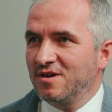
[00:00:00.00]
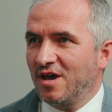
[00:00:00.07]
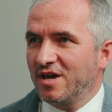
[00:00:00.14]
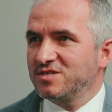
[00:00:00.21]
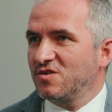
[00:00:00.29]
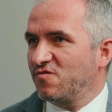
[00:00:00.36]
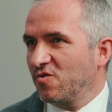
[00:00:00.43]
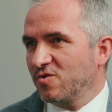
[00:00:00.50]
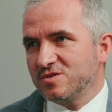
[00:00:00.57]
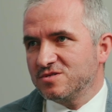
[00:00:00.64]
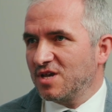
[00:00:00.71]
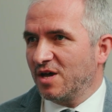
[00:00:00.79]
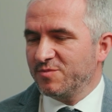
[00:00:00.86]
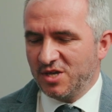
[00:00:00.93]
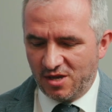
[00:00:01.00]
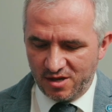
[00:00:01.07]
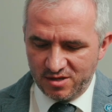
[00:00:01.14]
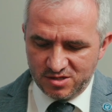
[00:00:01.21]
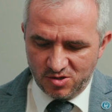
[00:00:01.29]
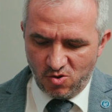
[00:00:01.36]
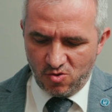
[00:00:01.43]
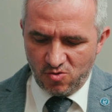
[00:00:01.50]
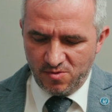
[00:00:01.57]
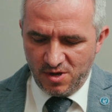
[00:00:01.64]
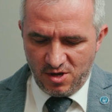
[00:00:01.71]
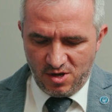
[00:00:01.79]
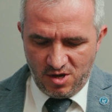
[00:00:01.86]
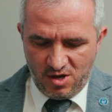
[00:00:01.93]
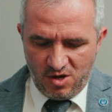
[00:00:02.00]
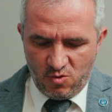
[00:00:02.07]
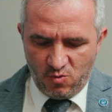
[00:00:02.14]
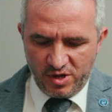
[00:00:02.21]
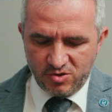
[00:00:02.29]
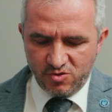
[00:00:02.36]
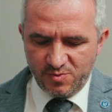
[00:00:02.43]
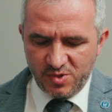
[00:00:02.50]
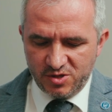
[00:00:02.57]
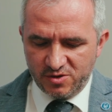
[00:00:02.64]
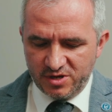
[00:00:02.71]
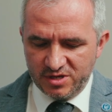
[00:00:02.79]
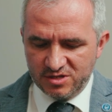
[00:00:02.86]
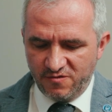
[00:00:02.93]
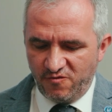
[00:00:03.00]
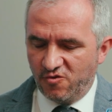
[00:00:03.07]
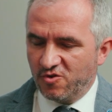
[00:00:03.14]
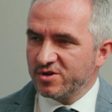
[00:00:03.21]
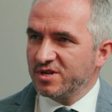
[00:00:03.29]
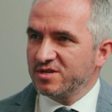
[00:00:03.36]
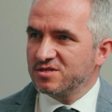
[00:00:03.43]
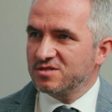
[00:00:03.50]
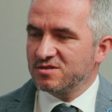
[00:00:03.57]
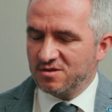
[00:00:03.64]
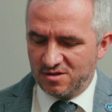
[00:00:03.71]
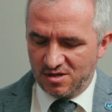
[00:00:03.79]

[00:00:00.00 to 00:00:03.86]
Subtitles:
as it was some decades ago. What could be the reason for this?